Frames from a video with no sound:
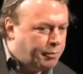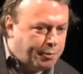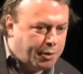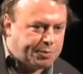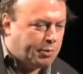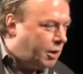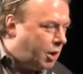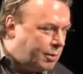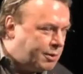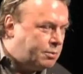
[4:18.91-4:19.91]
For most people, the
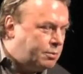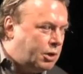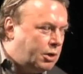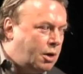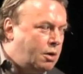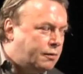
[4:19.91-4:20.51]
argument's completely